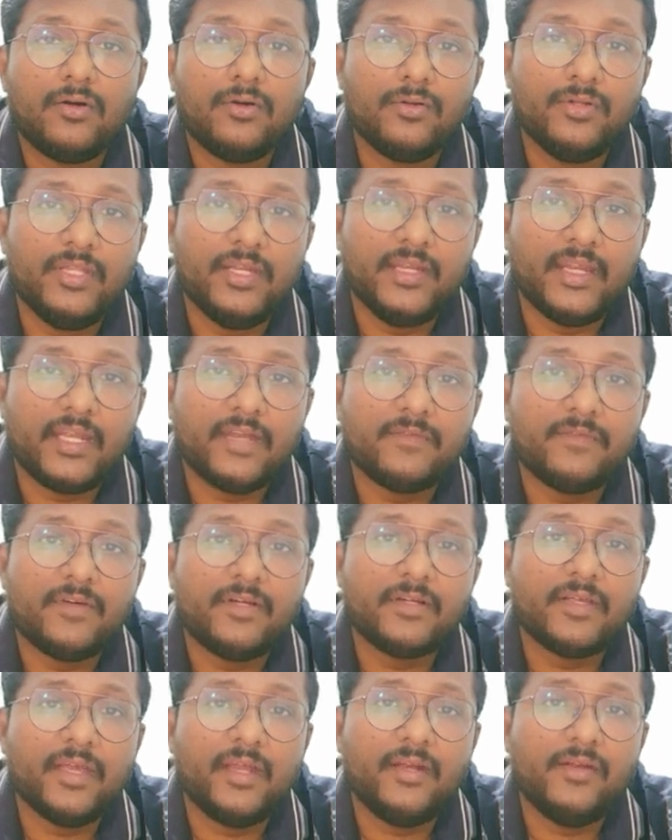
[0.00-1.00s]
to the
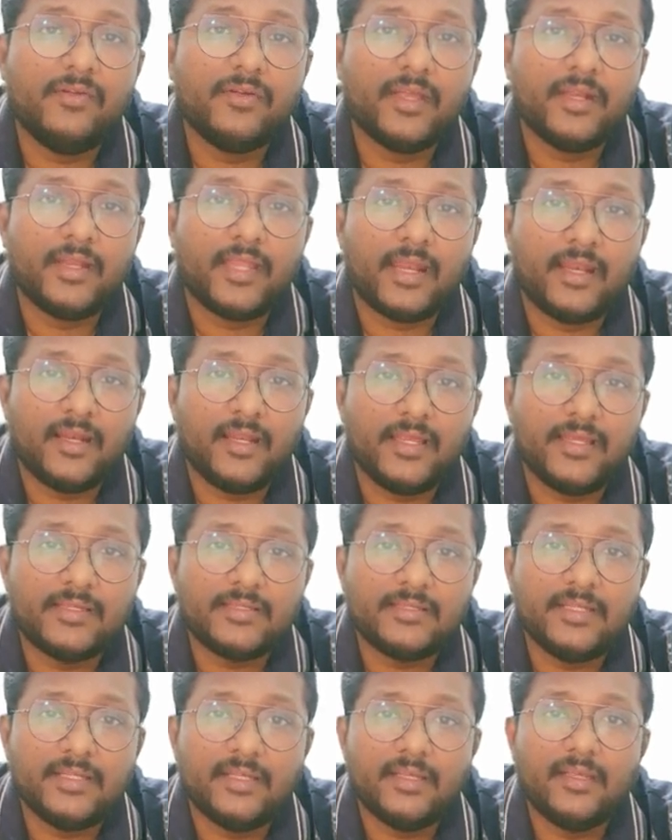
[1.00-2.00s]
network and you can
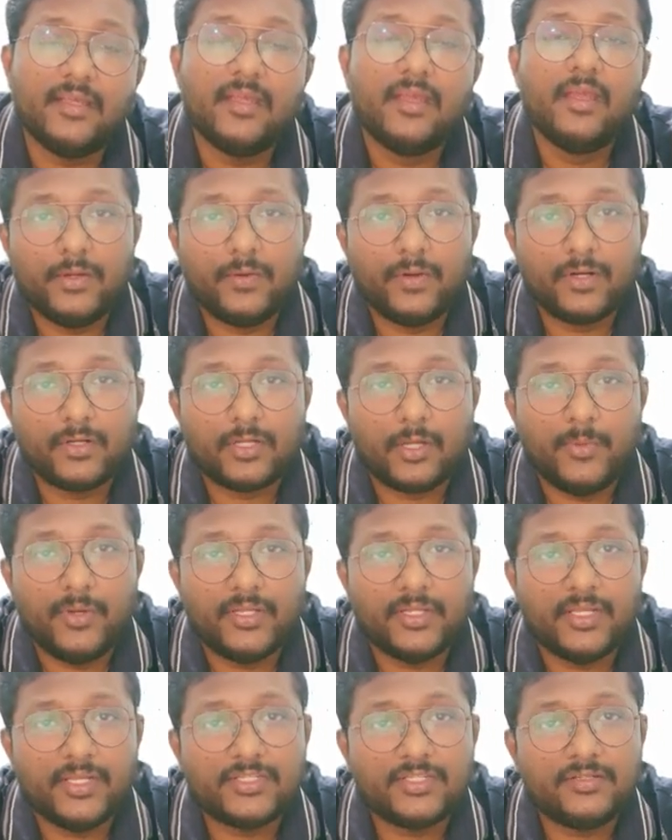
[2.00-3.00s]
analyze your
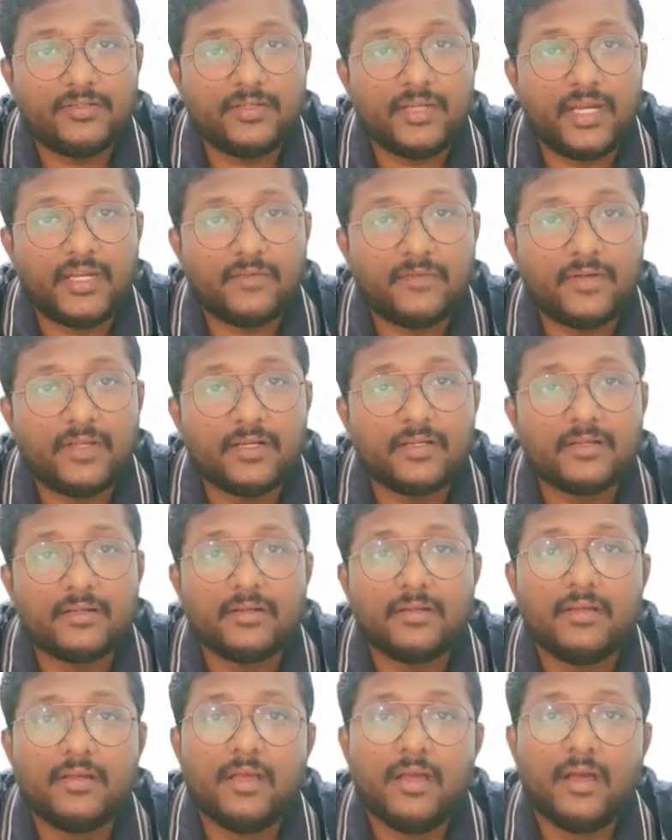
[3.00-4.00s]
communication network,
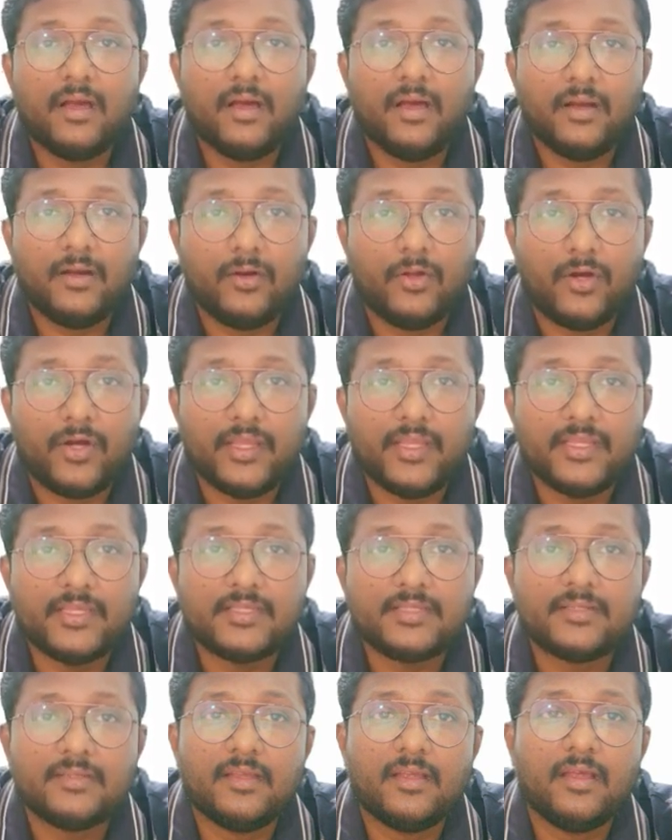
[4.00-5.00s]

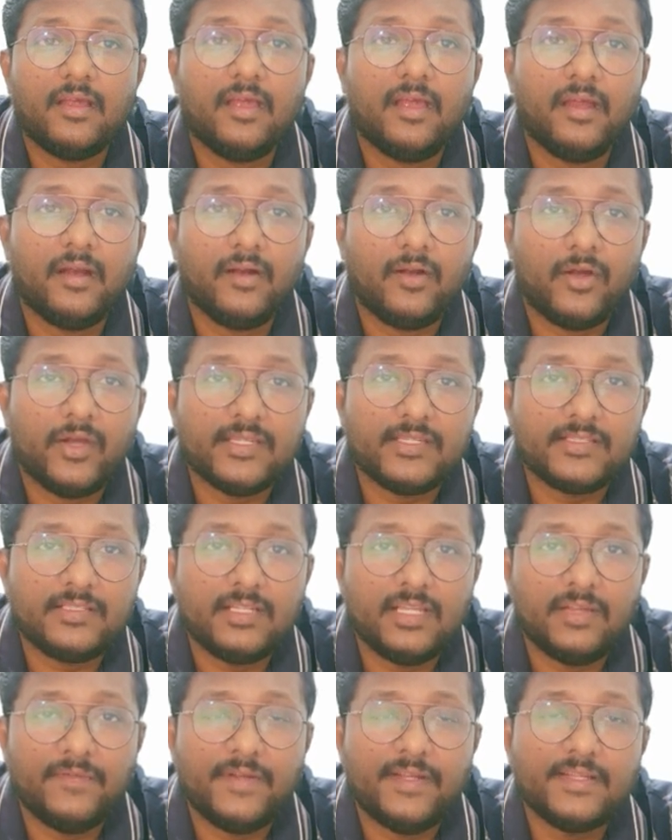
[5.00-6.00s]
noise
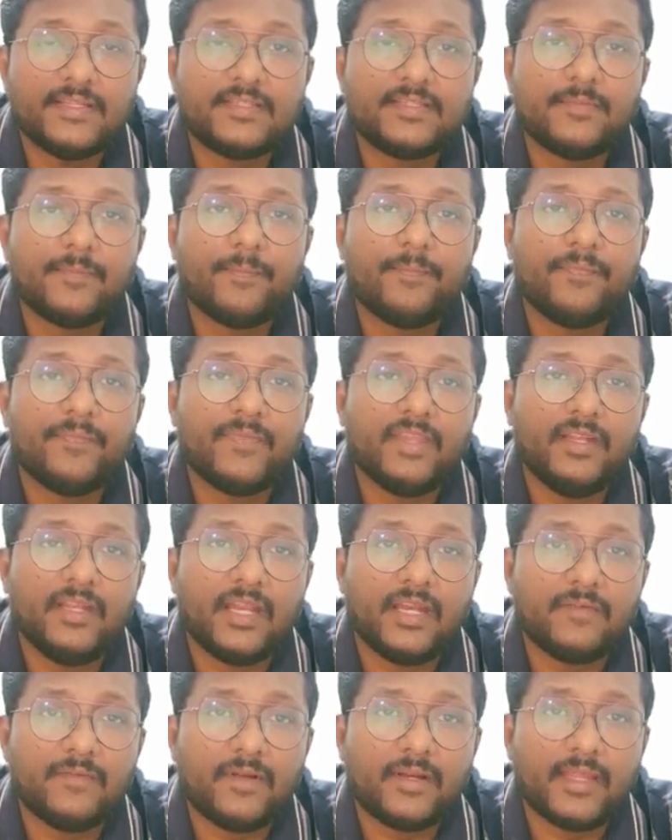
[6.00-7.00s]
levels,
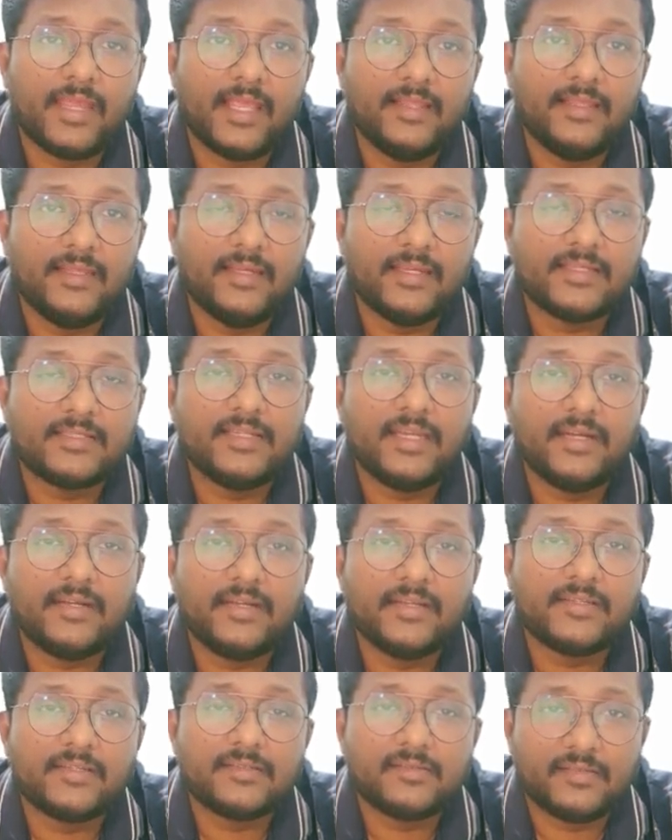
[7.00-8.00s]
network healthiness
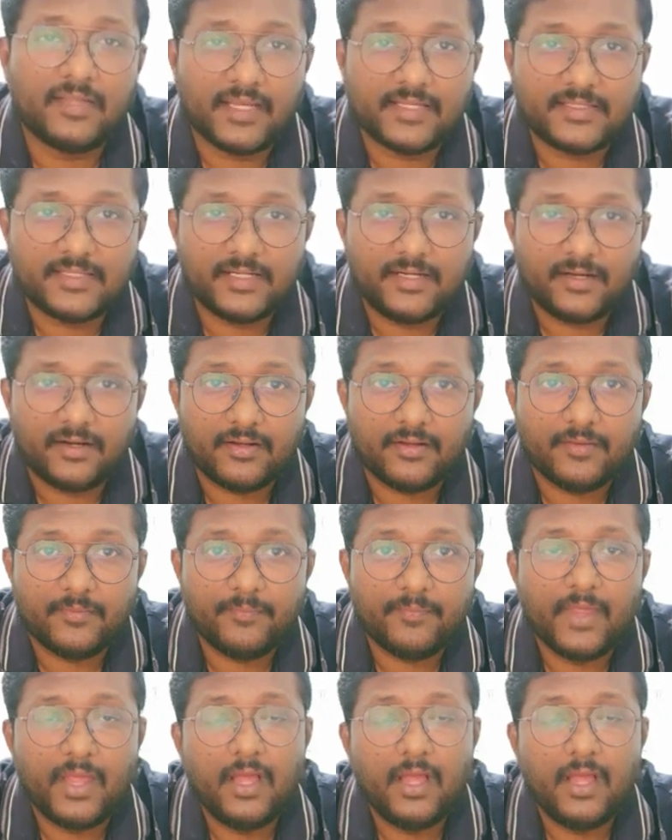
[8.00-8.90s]
status, etc.